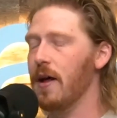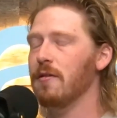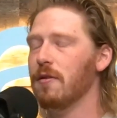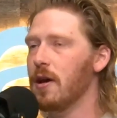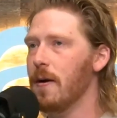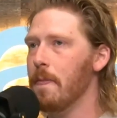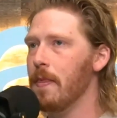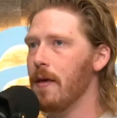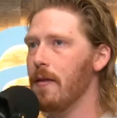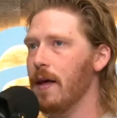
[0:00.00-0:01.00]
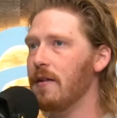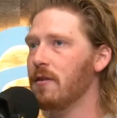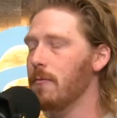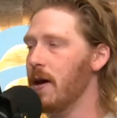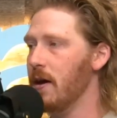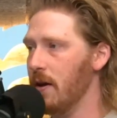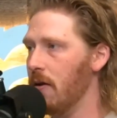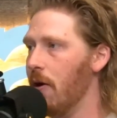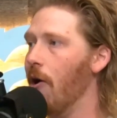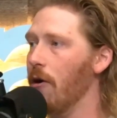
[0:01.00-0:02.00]
And that's going to make it
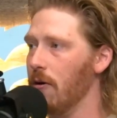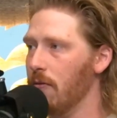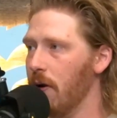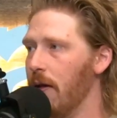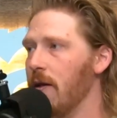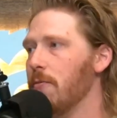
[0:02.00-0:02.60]
harder and that's